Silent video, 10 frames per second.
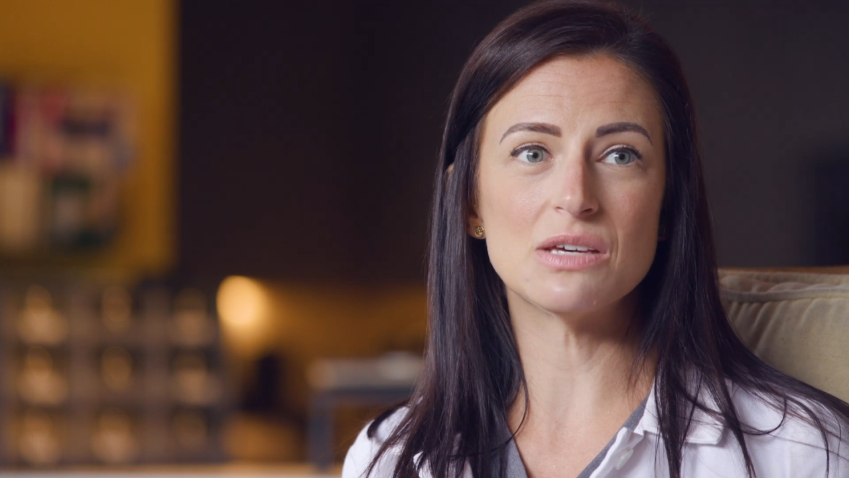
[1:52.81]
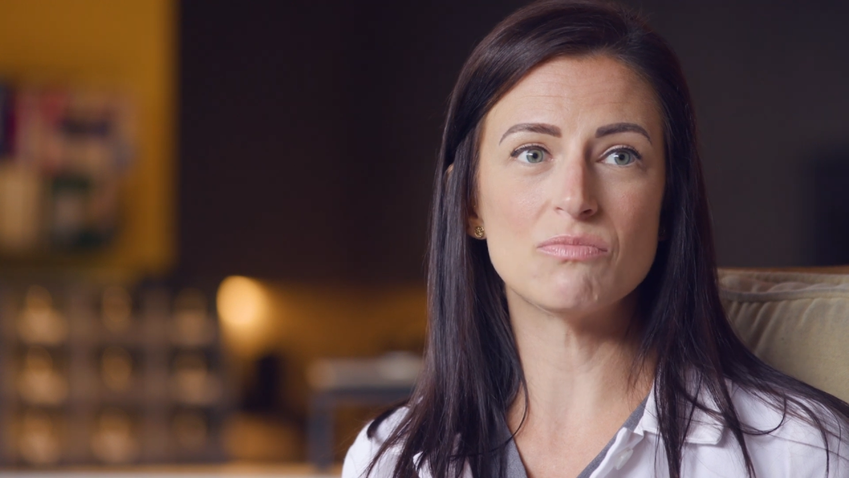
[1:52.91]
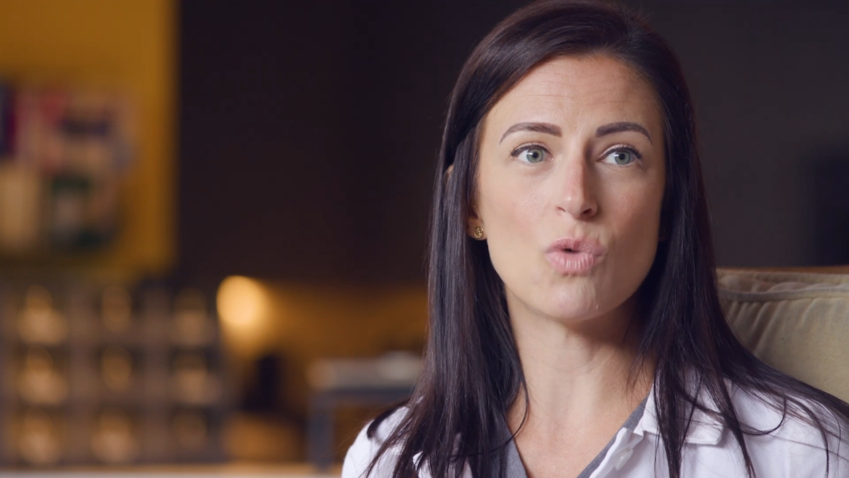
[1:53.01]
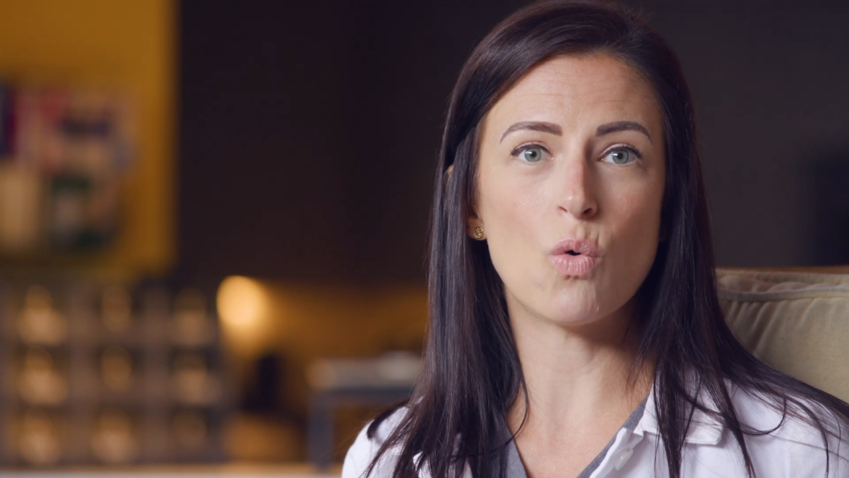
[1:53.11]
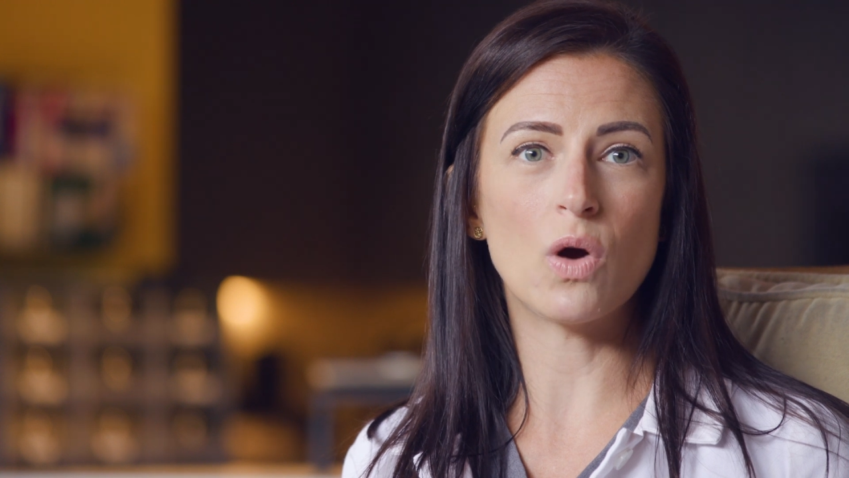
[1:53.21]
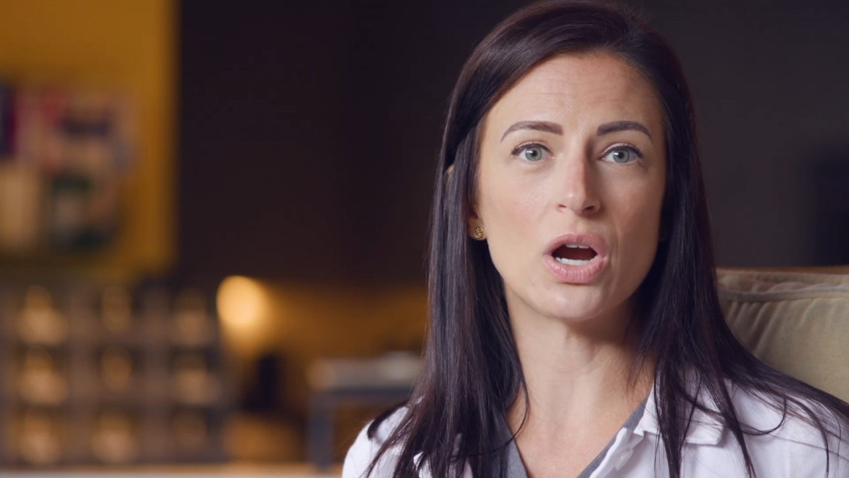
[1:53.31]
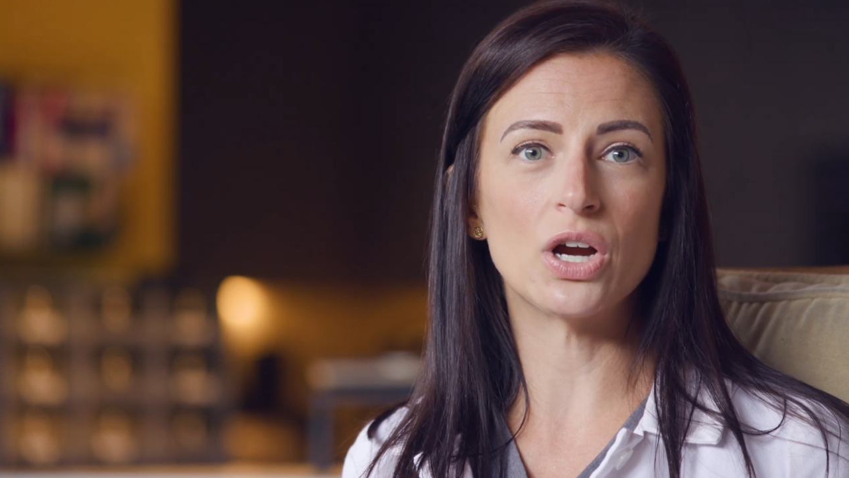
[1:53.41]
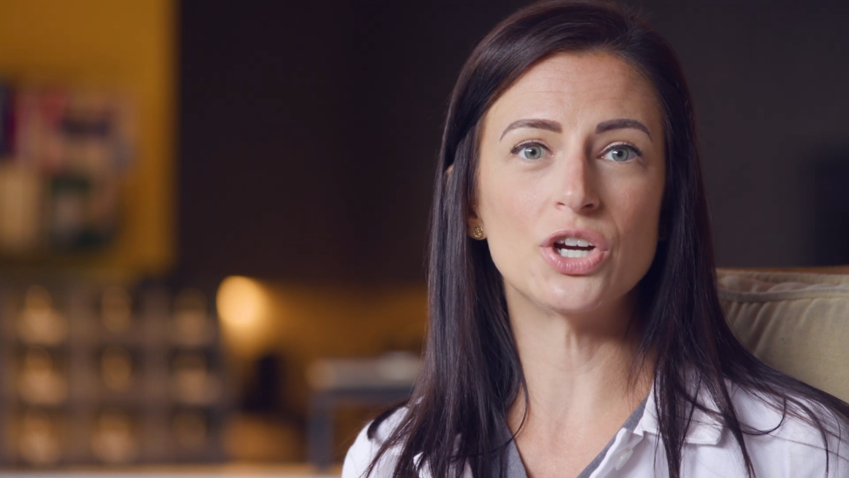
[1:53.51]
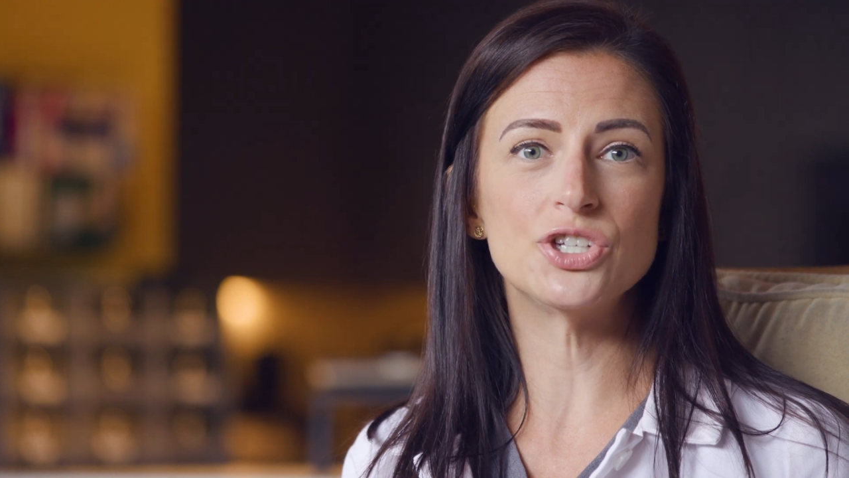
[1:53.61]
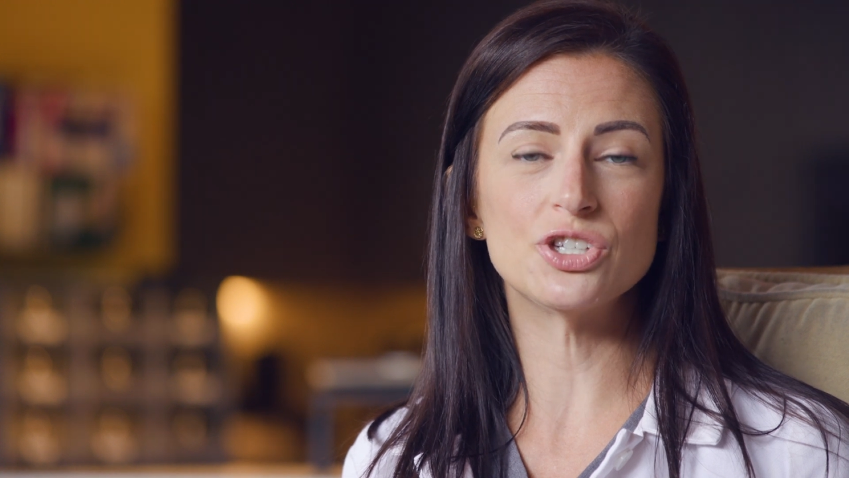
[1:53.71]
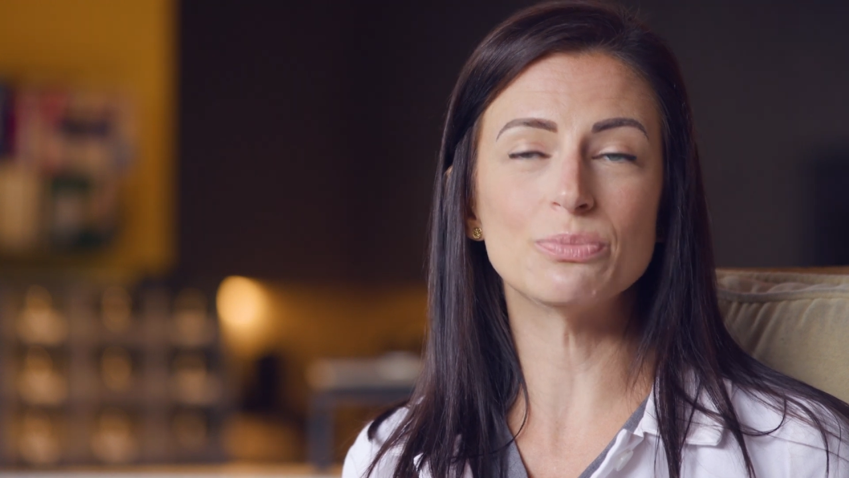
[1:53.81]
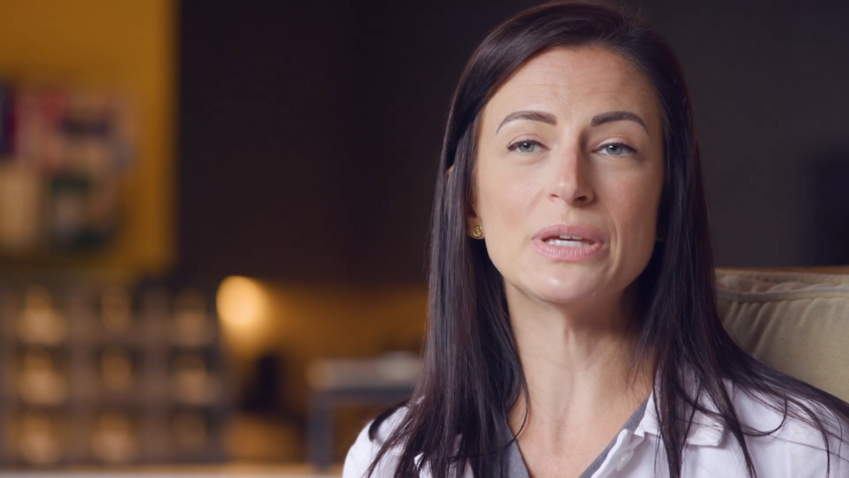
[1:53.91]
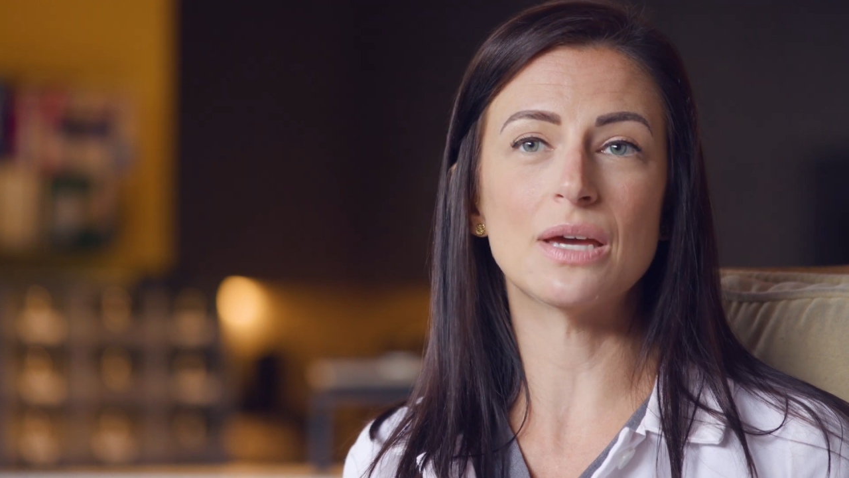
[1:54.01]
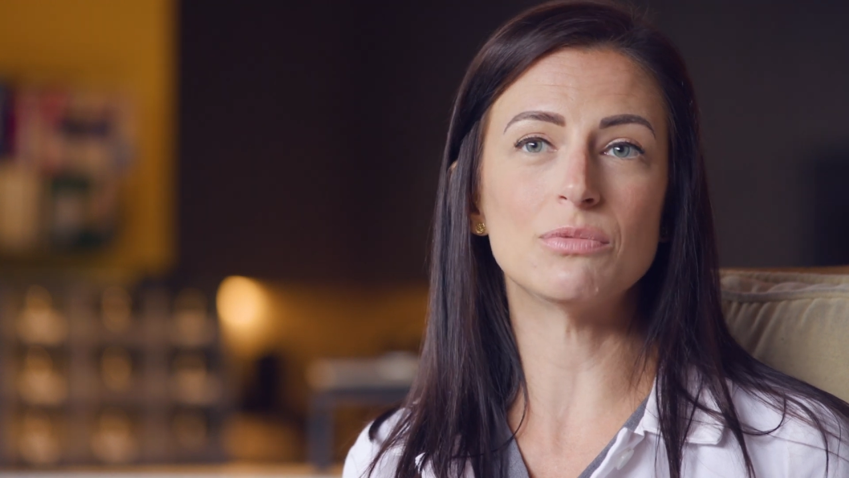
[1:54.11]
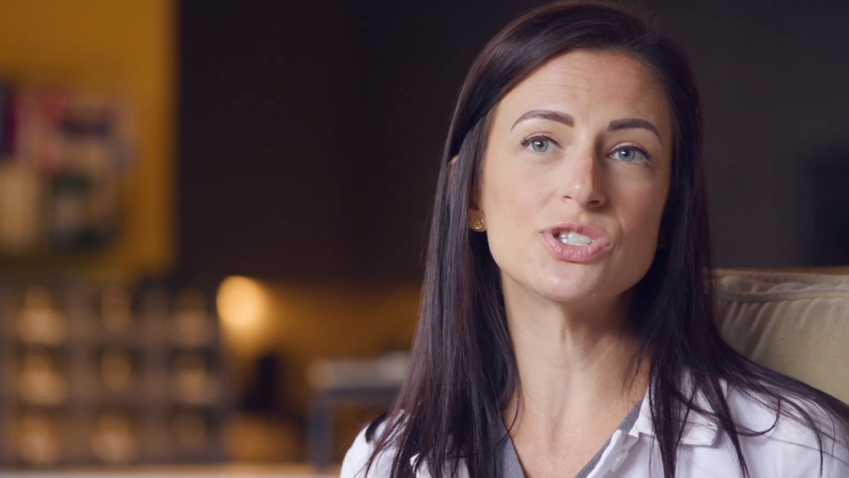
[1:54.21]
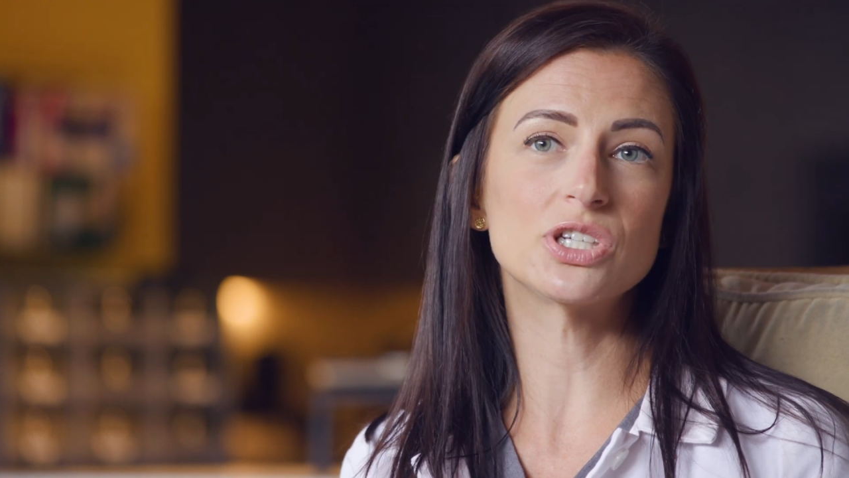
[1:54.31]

the more she'll be able